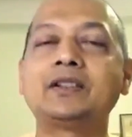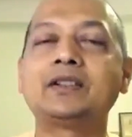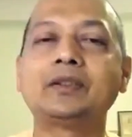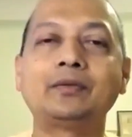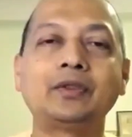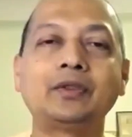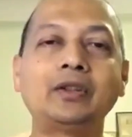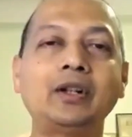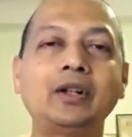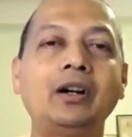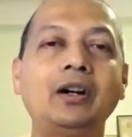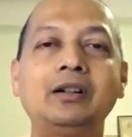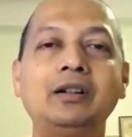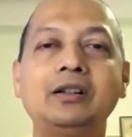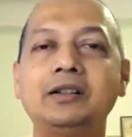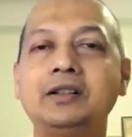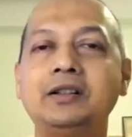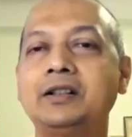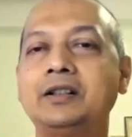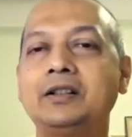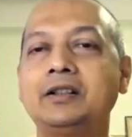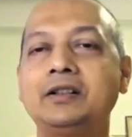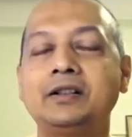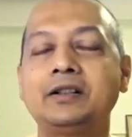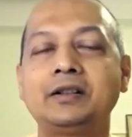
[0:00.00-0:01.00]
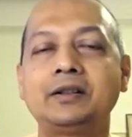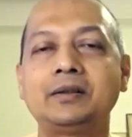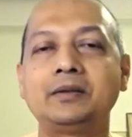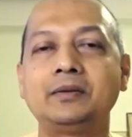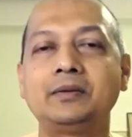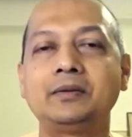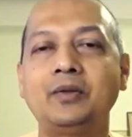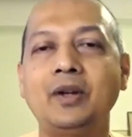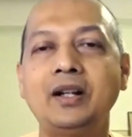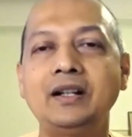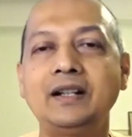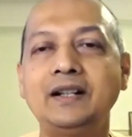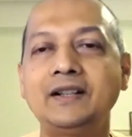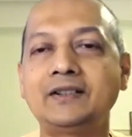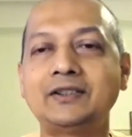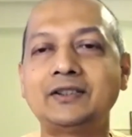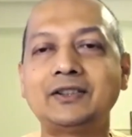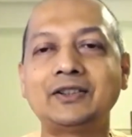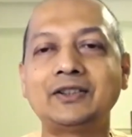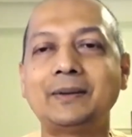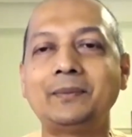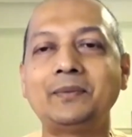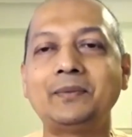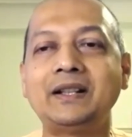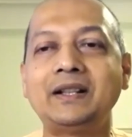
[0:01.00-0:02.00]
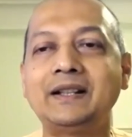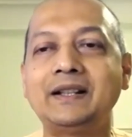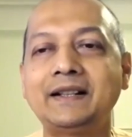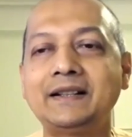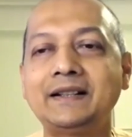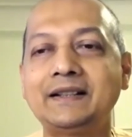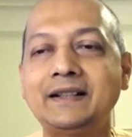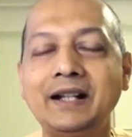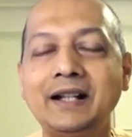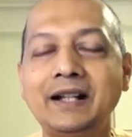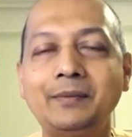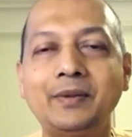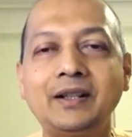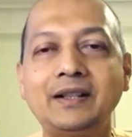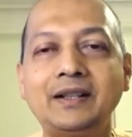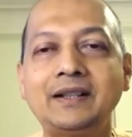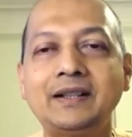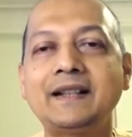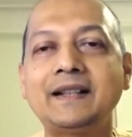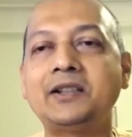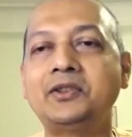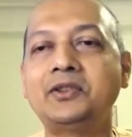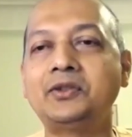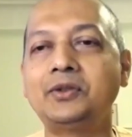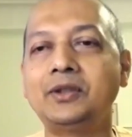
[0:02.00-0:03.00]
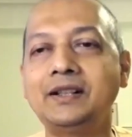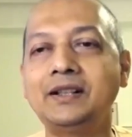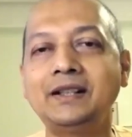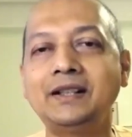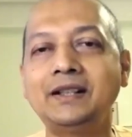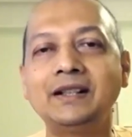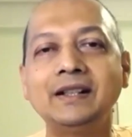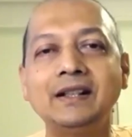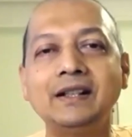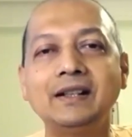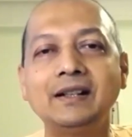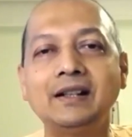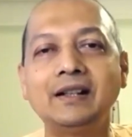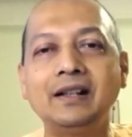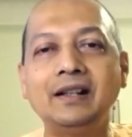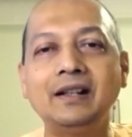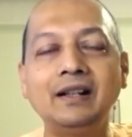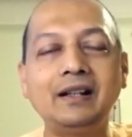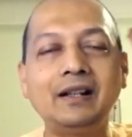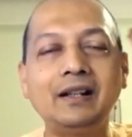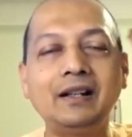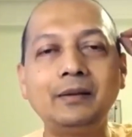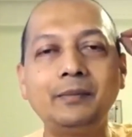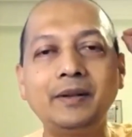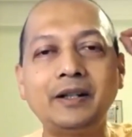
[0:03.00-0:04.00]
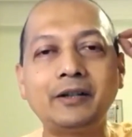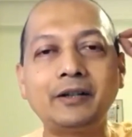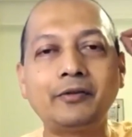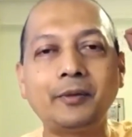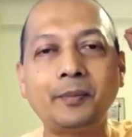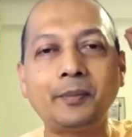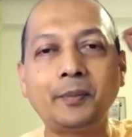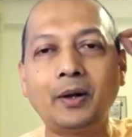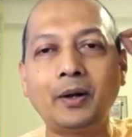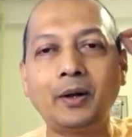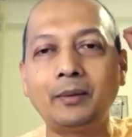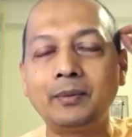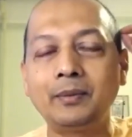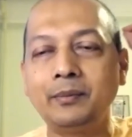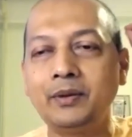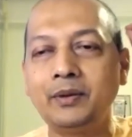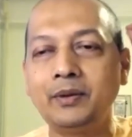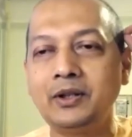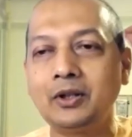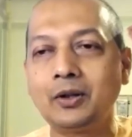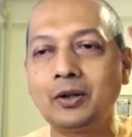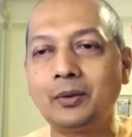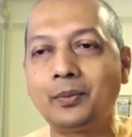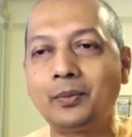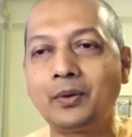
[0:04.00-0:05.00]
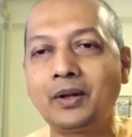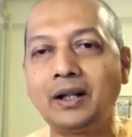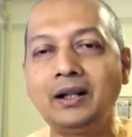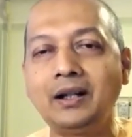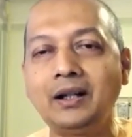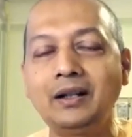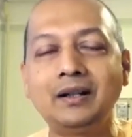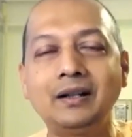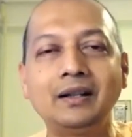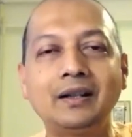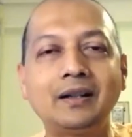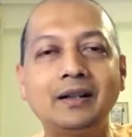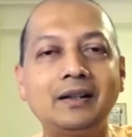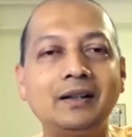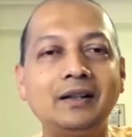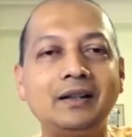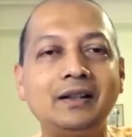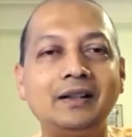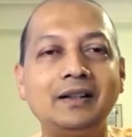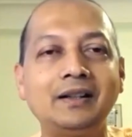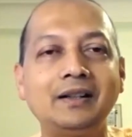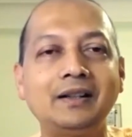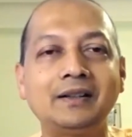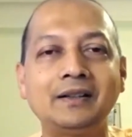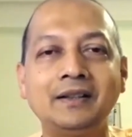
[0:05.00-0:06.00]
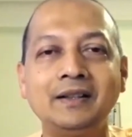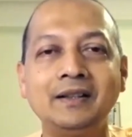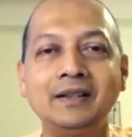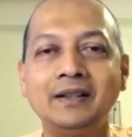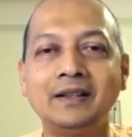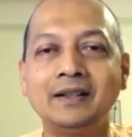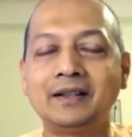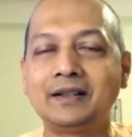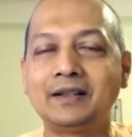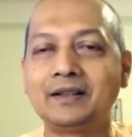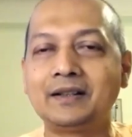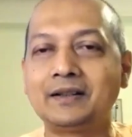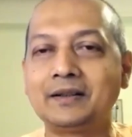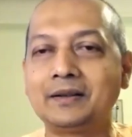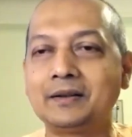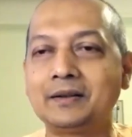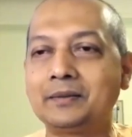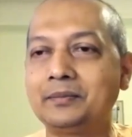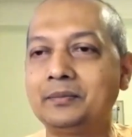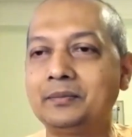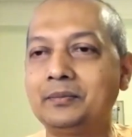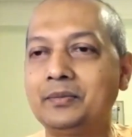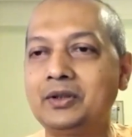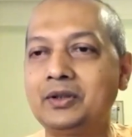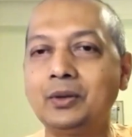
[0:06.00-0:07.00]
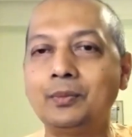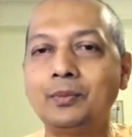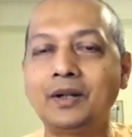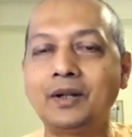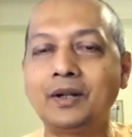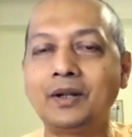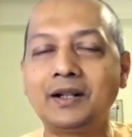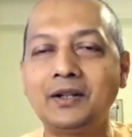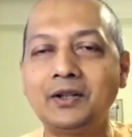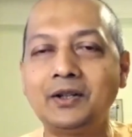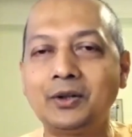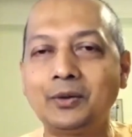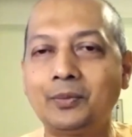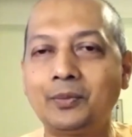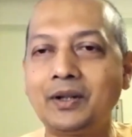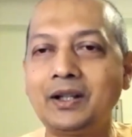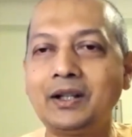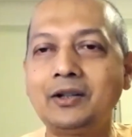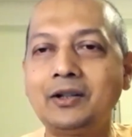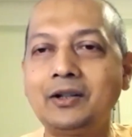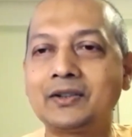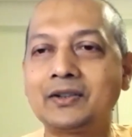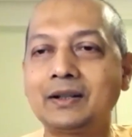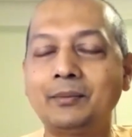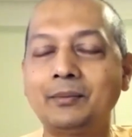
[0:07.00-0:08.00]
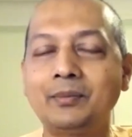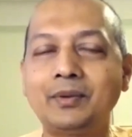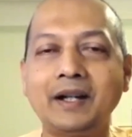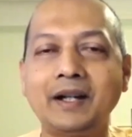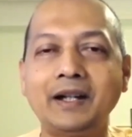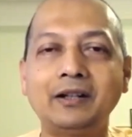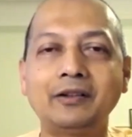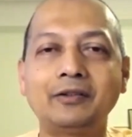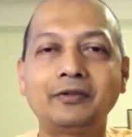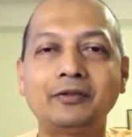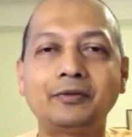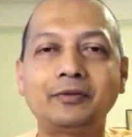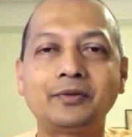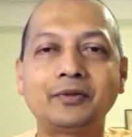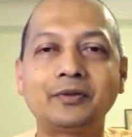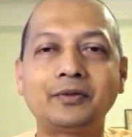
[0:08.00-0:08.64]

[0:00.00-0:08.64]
of God or oneness or something like that, but it's actually a little bit of a problem in your brain, a little tumor in your brain or some kind of,